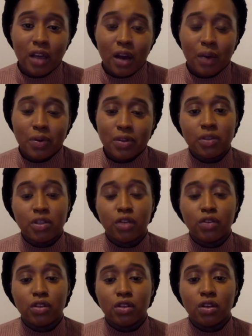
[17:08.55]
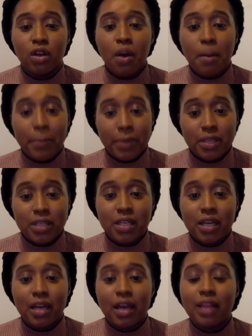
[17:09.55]
hours on the
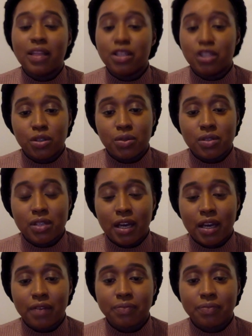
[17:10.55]
Monday and the Tuesday,